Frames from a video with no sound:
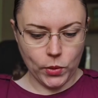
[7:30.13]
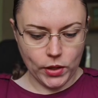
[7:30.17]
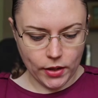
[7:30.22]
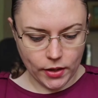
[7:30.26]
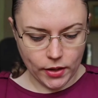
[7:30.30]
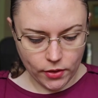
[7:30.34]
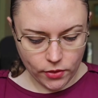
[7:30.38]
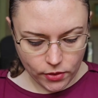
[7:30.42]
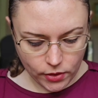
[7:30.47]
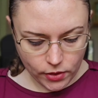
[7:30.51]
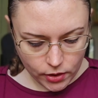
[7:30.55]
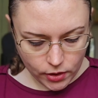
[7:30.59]

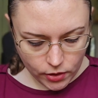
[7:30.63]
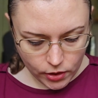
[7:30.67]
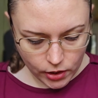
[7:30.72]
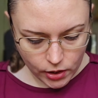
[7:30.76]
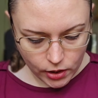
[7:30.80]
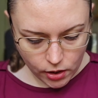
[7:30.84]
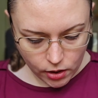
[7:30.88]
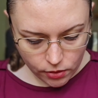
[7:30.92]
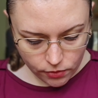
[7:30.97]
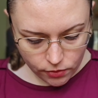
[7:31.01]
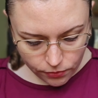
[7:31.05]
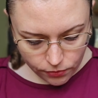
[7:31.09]
with
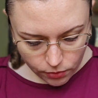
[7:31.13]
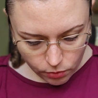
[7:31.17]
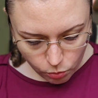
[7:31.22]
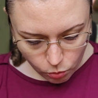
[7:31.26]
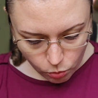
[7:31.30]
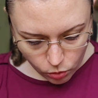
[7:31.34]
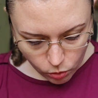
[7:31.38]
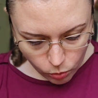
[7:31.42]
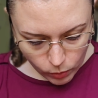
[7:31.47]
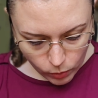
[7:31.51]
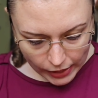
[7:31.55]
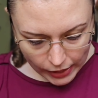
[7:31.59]
yarn from
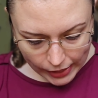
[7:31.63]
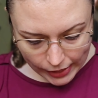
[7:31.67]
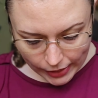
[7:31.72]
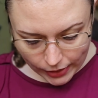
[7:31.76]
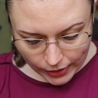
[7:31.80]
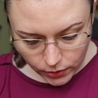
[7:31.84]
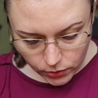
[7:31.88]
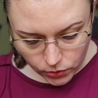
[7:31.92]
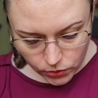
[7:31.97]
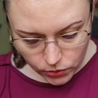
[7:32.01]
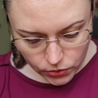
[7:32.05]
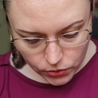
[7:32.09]
Wool
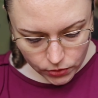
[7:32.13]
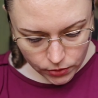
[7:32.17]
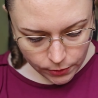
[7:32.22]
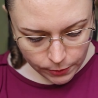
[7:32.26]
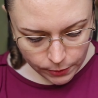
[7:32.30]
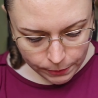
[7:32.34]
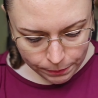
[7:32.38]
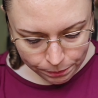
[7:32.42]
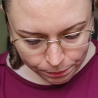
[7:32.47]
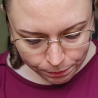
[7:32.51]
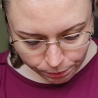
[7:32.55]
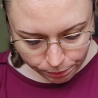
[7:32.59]
Warehouse,
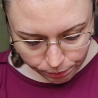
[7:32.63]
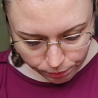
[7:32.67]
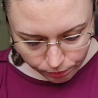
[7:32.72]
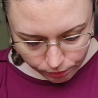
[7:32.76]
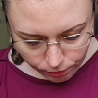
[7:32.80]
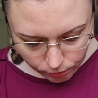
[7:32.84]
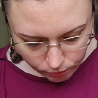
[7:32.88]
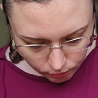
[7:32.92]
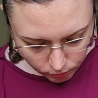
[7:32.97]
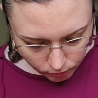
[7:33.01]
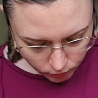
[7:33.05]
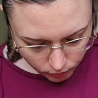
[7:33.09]

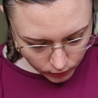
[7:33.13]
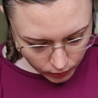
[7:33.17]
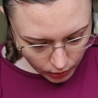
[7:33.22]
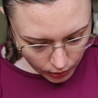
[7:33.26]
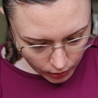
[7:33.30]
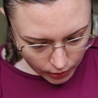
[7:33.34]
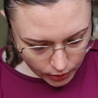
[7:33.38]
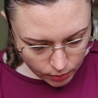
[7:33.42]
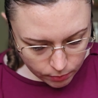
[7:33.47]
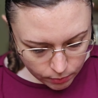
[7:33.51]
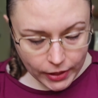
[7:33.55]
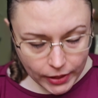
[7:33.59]

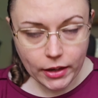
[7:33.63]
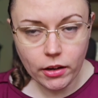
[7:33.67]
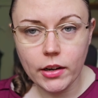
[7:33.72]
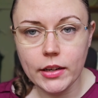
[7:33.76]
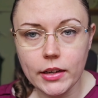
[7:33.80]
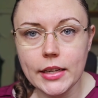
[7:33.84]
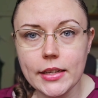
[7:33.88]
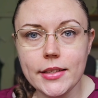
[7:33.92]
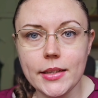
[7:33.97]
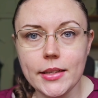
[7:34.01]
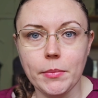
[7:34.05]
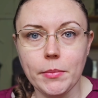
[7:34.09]
and they
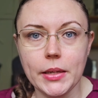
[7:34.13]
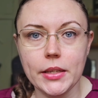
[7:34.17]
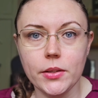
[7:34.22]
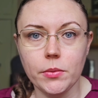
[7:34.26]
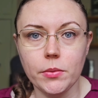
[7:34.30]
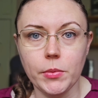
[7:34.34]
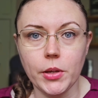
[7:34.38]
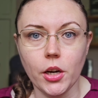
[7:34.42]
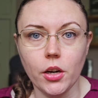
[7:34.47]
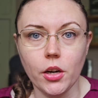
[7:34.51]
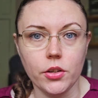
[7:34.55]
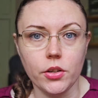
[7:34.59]
kindly sent me
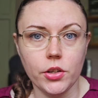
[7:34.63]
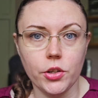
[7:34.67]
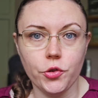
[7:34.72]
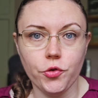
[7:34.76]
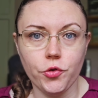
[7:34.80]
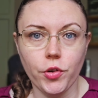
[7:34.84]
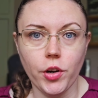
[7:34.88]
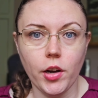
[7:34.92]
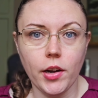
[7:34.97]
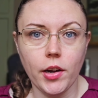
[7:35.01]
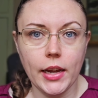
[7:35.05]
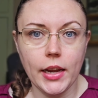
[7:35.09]
some yarn to
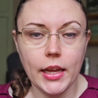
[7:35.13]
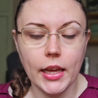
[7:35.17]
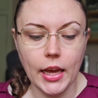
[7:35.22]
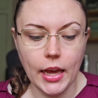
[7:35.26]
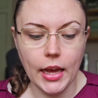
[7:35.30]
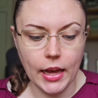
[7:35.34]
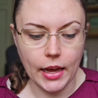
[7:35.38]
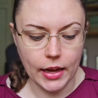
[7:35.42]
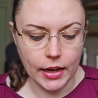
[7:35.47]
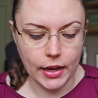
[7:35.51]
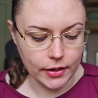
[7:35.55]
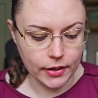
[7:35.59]
try,
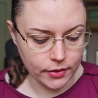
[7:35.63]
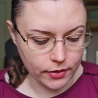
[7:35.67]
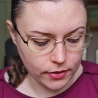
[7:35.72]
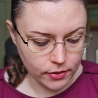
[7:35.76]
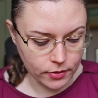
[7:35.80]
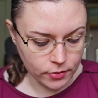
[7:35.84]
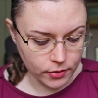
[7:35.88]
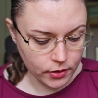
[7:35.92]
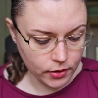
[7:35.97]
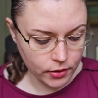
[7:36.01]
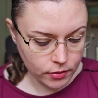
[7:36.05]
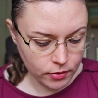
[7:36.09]

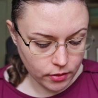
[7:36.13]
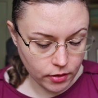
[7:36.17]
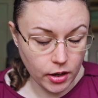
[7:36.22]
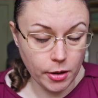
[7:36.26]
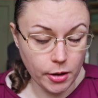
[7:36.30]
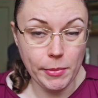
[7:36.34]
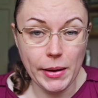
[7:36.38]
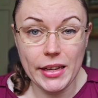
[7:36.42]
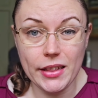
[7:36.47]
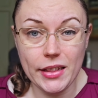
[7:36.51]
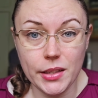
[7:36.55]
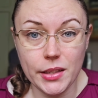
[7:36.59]
and I
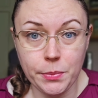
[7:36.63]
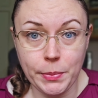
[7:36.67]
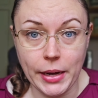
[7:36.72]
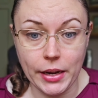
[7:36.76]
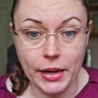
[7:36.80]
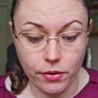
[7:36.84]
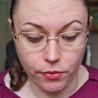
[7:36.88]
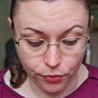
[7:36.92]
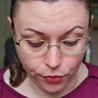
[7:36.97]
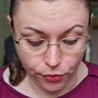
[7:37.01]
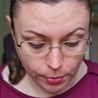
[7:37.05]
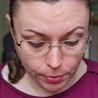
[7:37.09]
made this
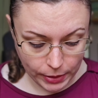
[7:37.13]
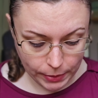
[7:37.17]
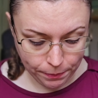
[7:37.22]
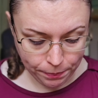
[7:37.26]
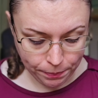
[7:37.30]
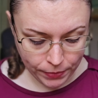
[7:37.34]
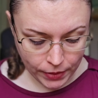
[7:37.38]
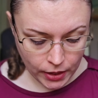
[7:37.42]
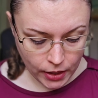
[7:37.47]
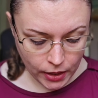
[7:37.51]
pattern from it.